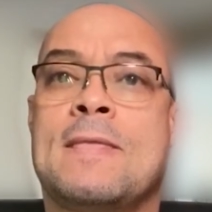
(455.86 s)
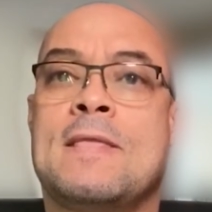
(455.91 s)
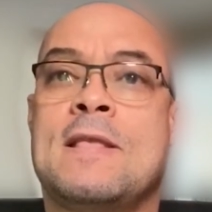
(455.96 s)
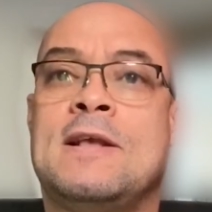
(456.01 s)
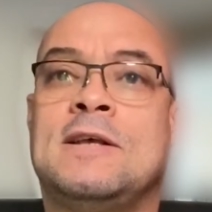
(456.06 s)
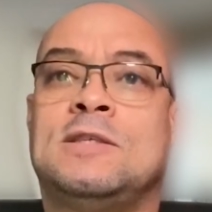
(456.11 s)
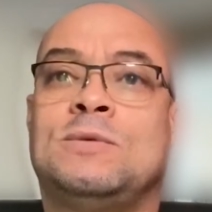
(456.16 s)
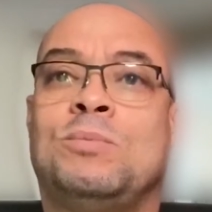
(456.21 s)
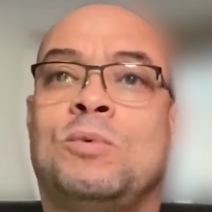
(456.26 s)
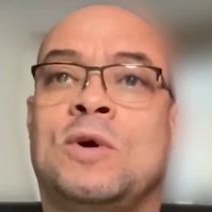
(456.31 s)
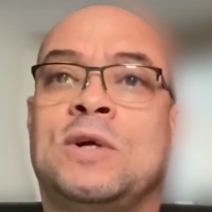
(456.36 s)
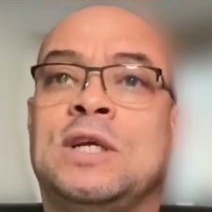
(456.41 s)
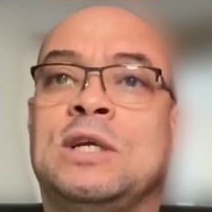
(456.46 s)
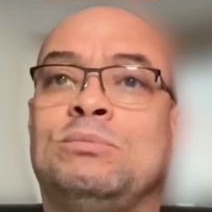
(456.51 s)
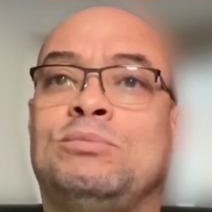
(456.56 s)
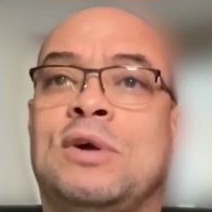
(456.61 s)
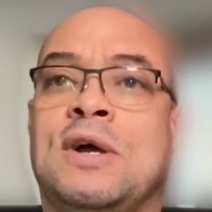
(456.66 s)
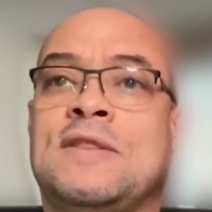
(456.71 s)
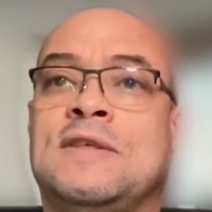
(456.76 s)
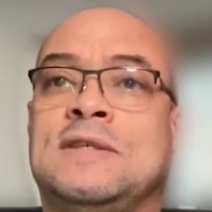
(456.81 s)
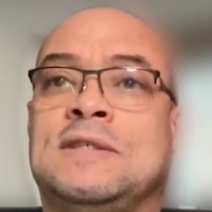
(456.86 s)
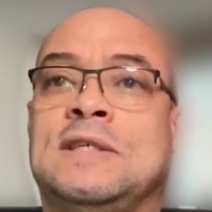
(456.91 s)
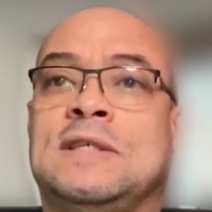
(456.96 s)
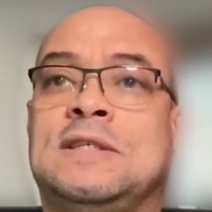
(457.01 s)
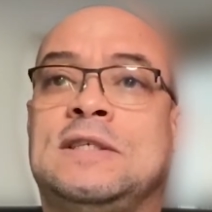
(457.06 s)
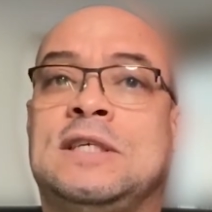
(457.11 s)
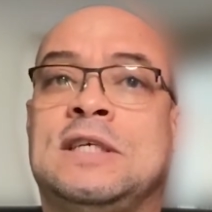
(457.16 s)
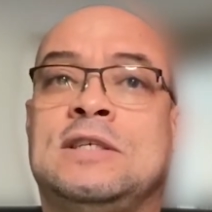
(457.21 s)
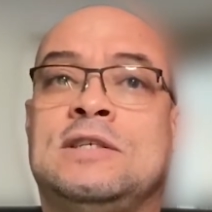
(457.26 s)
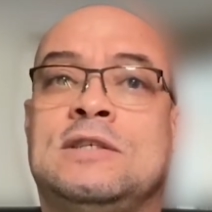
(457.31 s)
This morning, brothers and
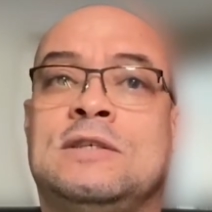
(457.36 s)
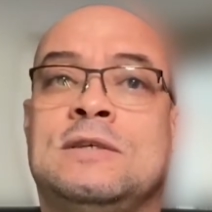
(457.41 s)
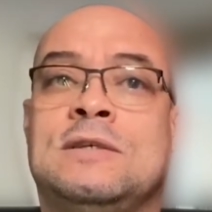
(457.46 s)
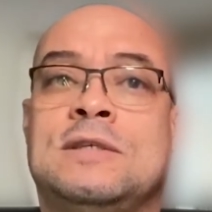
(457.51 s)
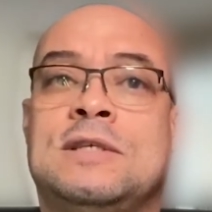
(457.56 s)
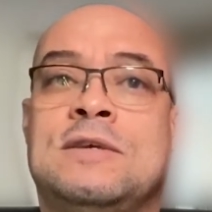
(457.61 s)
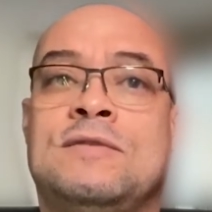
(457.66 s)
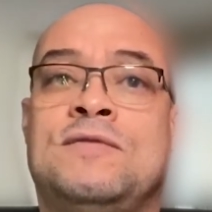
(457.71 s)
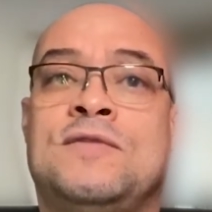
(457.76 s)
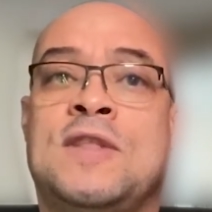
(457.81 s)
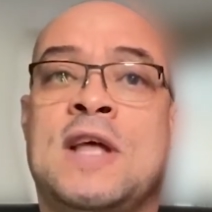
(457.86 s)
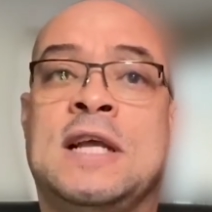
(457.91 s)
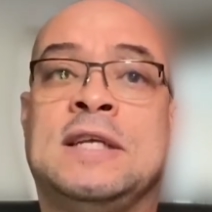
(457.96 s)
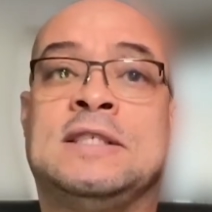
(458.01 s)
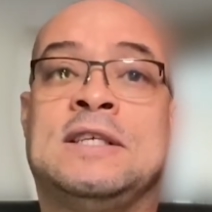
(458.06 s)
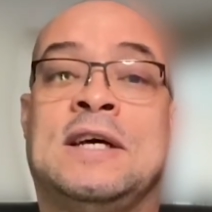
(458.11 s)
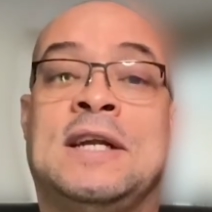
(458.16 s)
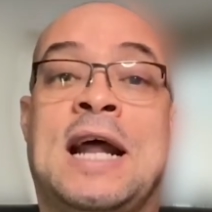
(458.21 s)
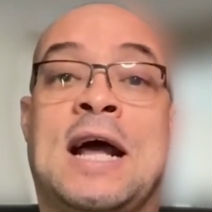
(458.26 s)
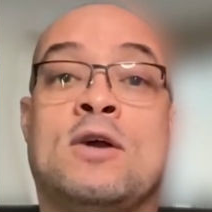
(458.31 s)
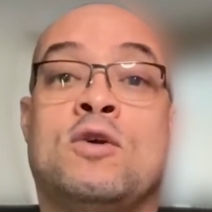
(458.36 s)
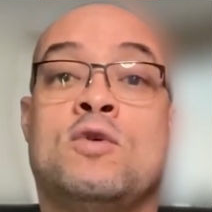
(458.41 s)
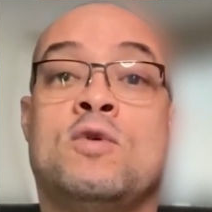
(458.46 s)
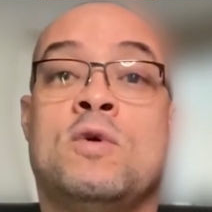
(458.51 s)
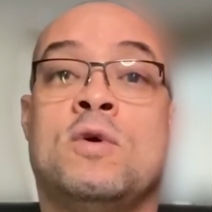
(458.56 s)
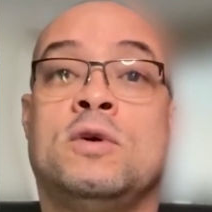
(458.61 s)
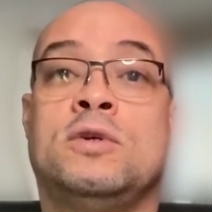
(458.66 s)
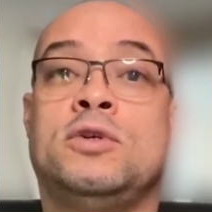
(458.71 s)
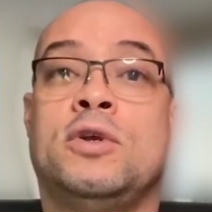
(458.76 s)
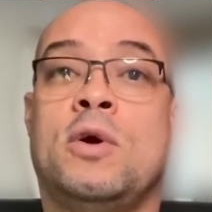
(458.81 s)
sisters, if things are not
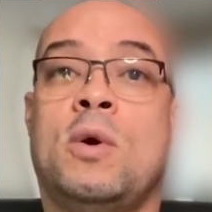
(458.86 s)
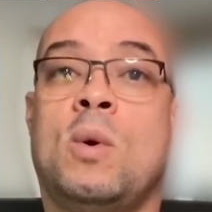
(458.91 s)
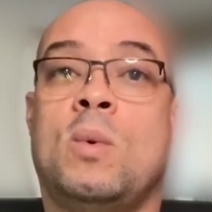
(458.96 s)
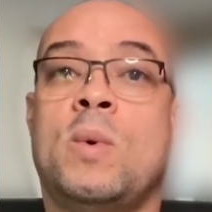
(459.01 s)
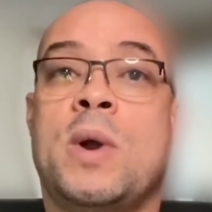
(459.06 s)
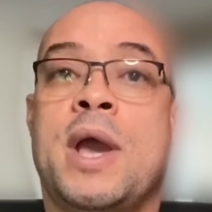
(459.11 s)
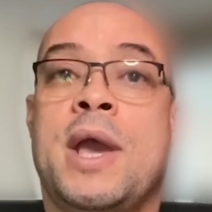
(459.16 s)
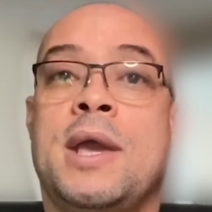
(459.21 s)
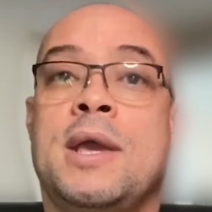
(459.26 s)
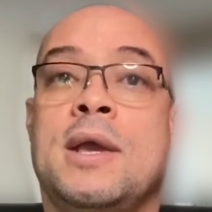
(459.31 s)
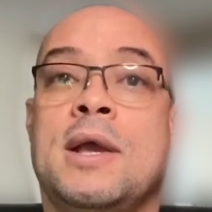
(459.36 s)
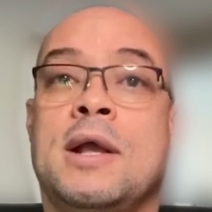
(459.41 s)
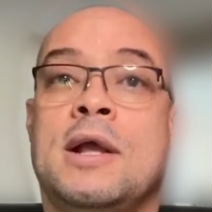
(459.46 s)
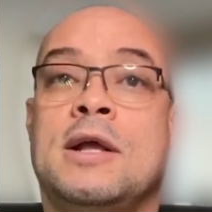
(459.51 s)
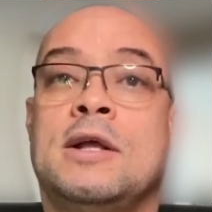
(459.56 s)
going your way,